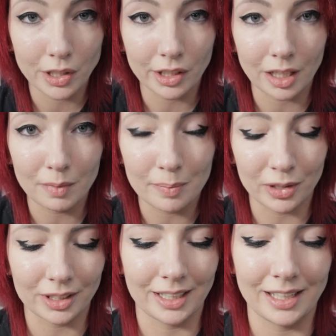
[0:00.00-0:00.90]
what you're gonna be
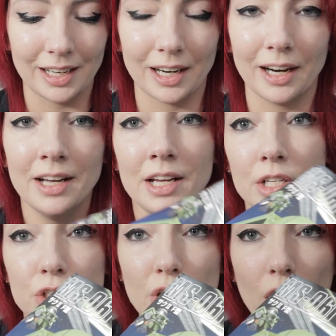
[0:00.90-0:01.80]
building here.
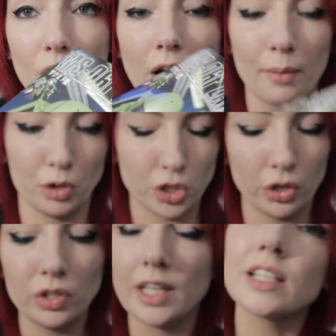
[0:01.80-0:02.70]
So I will show
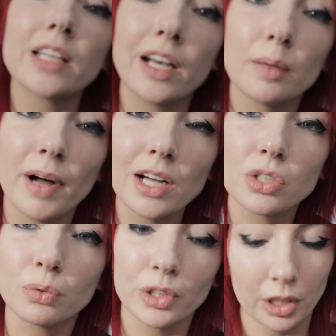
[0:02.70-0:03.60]
you the inside of the
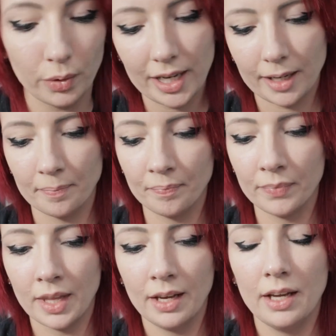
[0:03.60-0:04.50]
box really quick.
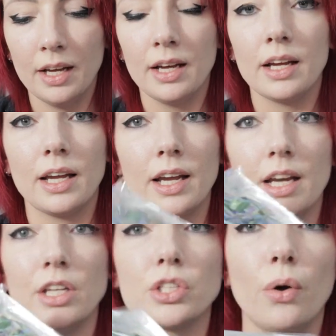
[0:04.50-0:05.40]

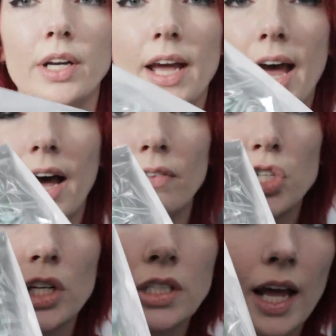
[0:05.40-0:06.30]
It is going to have
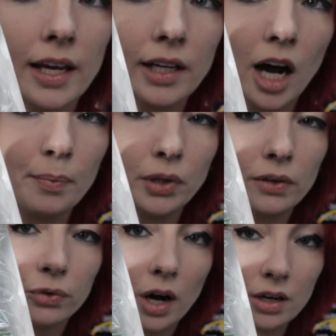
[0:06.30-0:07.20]
just a couple
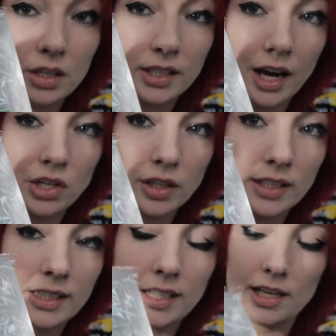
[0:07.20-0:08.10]
of runners, as you
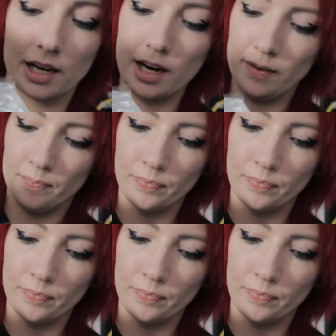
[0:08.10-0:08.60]
can see here.